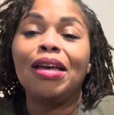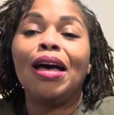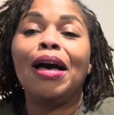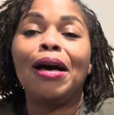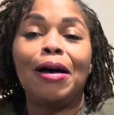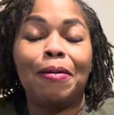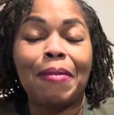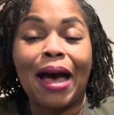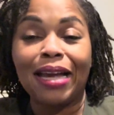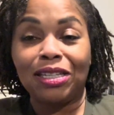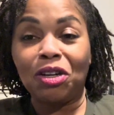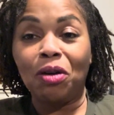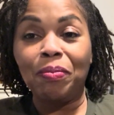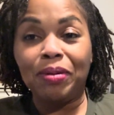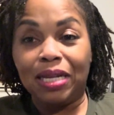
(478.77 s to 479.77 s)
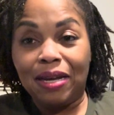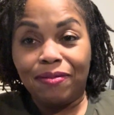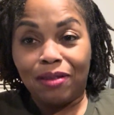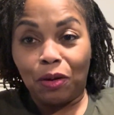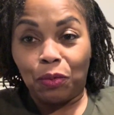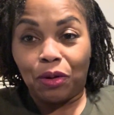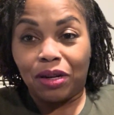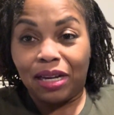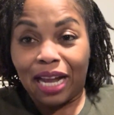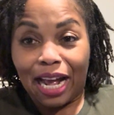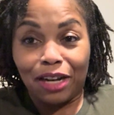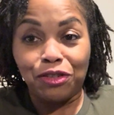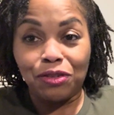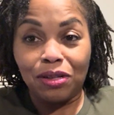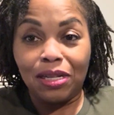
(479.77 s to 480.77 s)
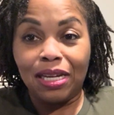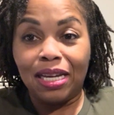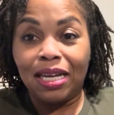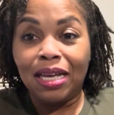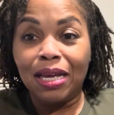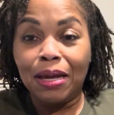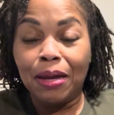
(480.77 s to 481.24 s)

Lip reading: I don't believe that we're naturally